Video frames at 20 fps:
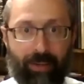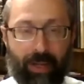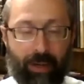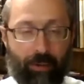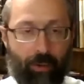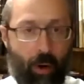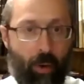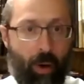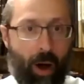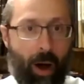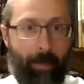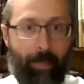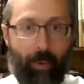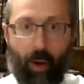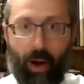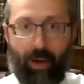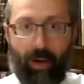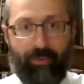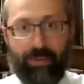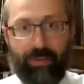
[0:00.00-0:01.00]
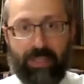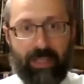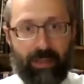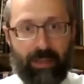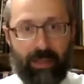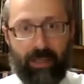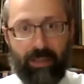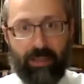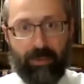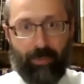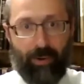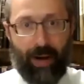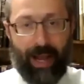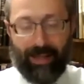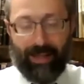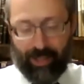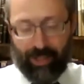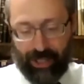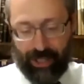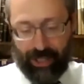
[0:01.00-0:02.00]
They grow up off of these
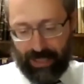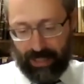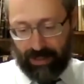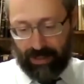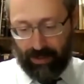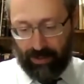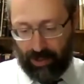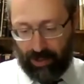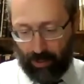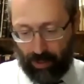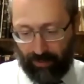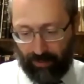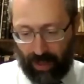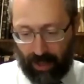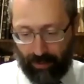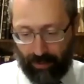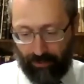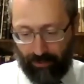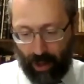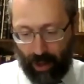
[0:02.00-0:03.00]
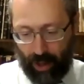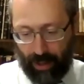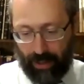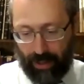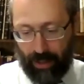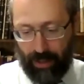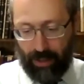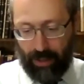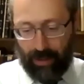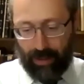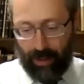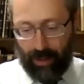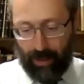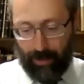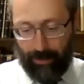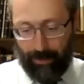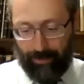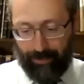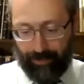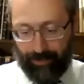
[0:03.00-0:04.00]
branches as a sort of like a vine
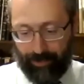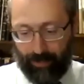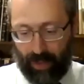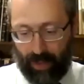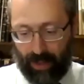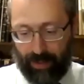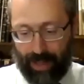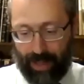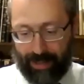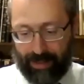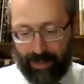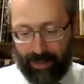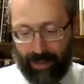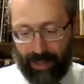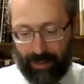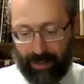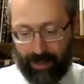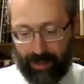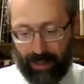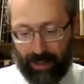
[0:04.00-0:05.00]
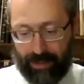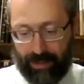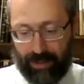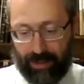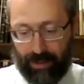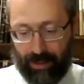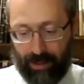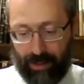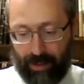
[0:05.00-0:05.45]
that's